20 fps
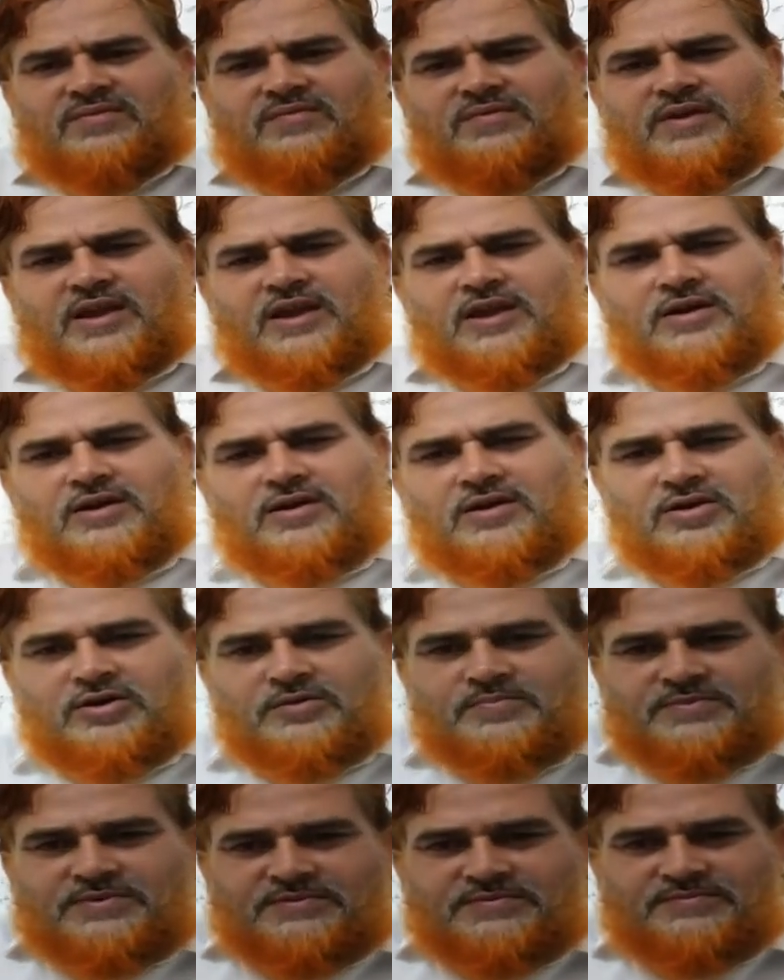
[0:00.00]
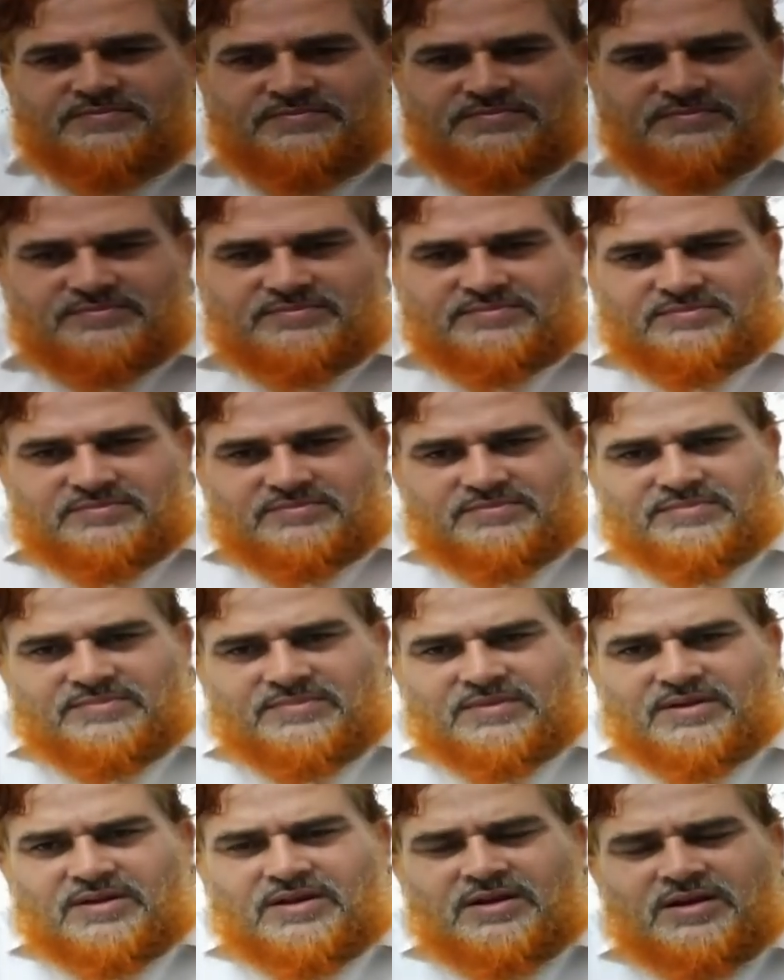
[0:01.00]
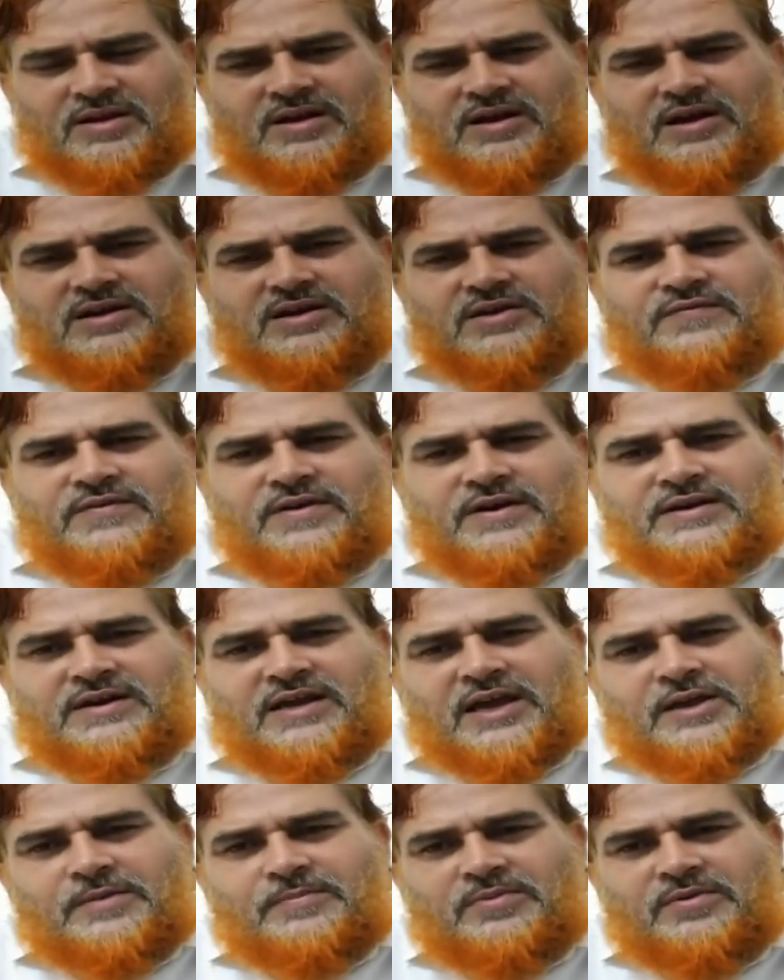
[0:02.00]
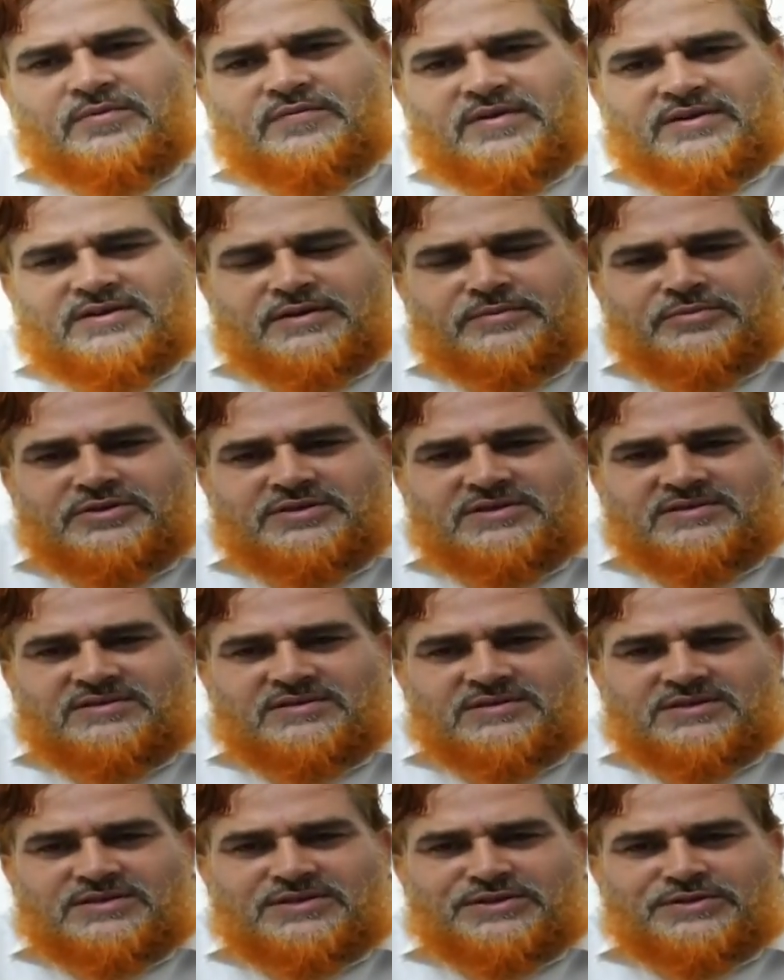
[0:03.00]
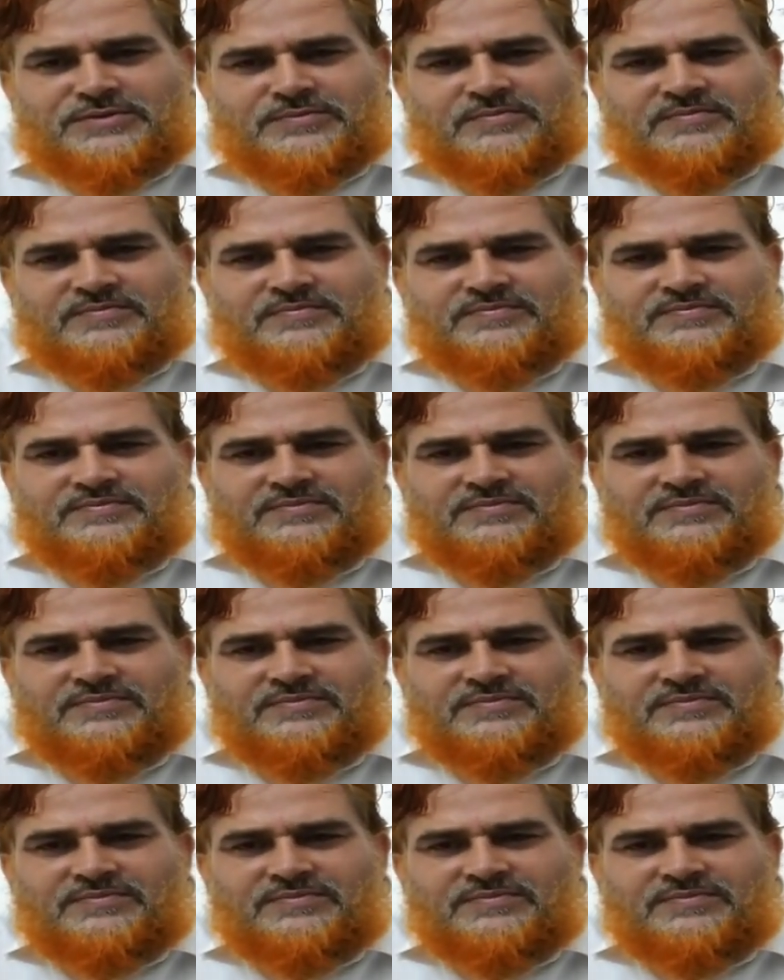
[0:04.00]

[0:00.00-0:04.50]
we can adopt a different type of examination system,